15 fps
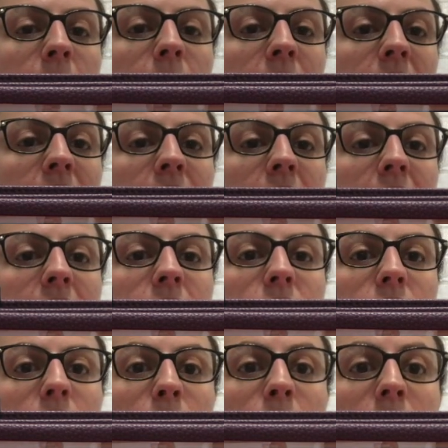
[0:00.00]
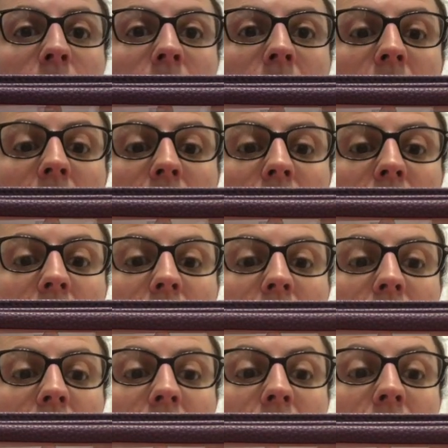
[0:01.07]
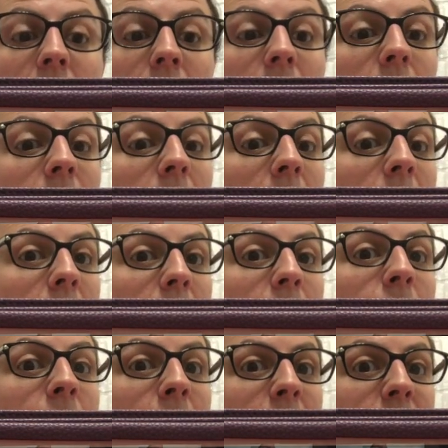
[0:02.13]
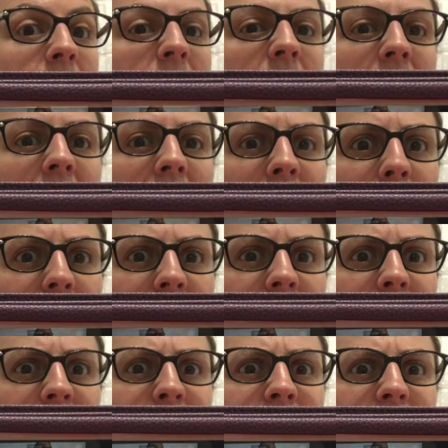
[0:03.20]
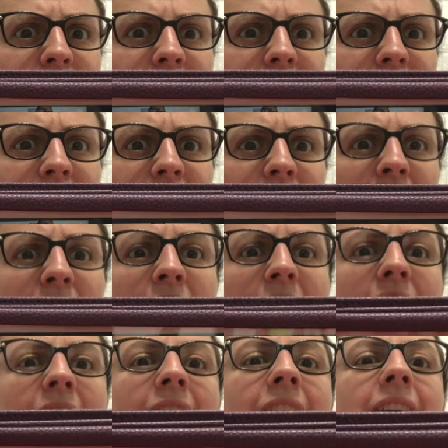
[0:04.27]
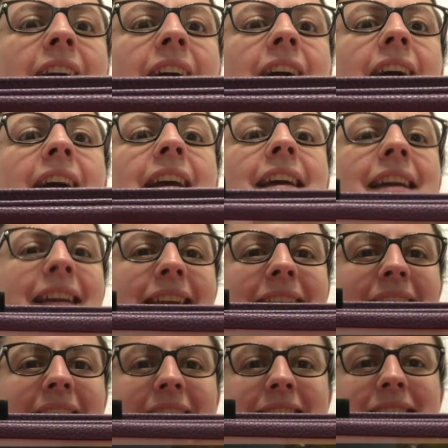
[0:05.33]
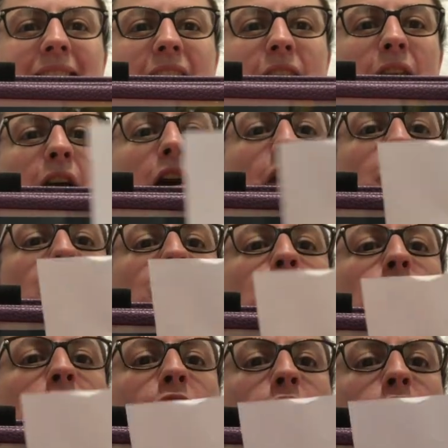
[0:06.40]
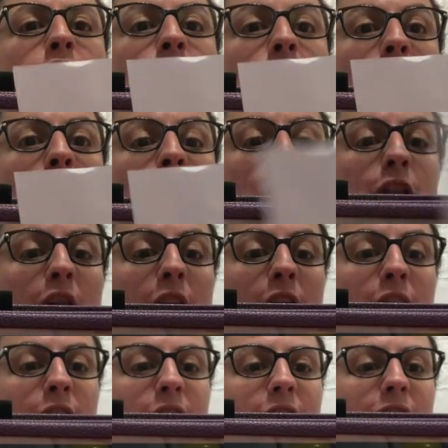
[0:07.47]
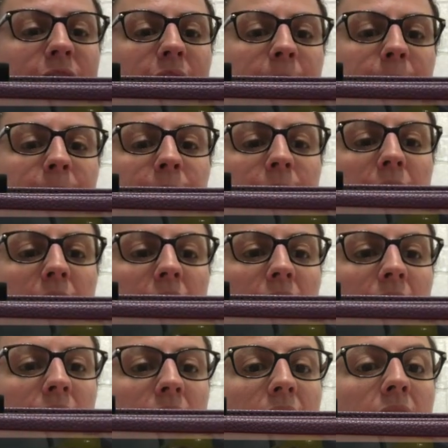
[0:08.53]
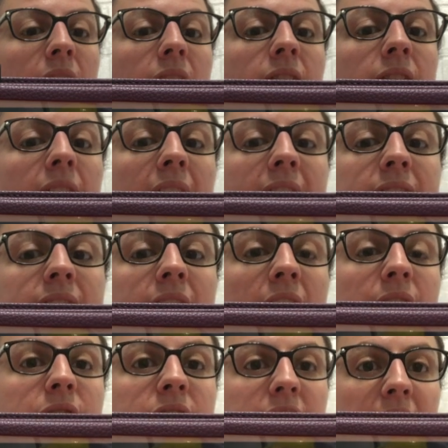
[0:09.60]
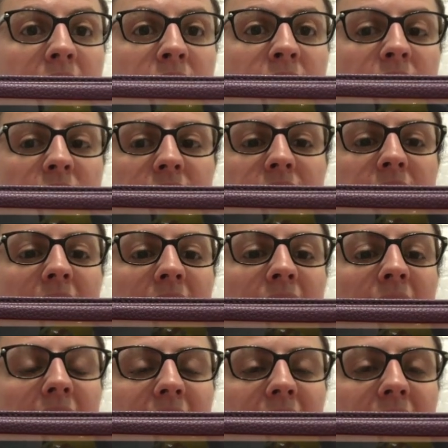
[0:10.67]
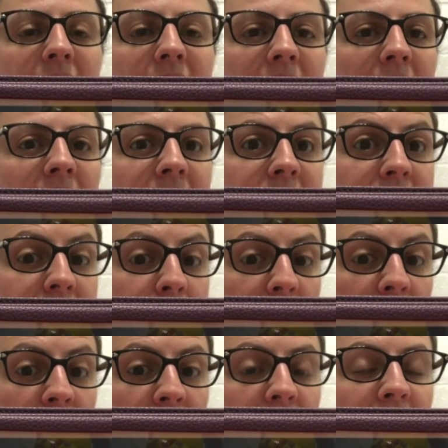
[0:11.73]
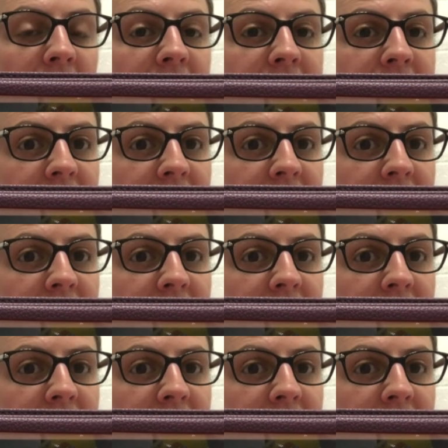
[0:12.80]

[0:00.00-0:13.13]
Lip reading: what the legs do? Well, first, how many legs do you think there are? Yes, there are 6 legs. Legs have sensors that can smell and